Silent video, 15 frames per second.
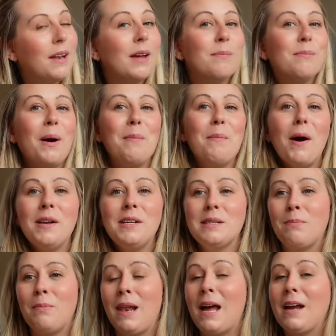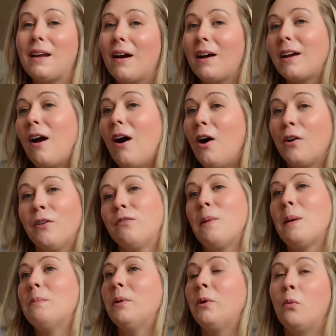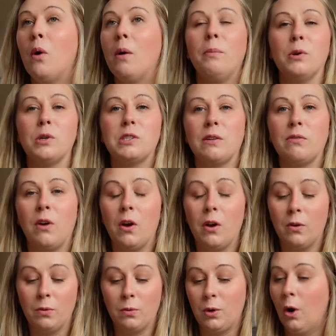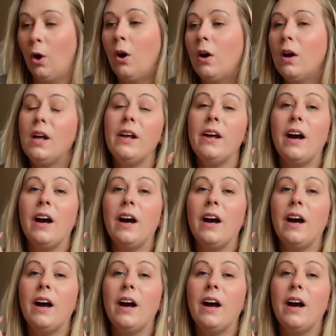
Like, my mind is blank. I can't remember what books I've got.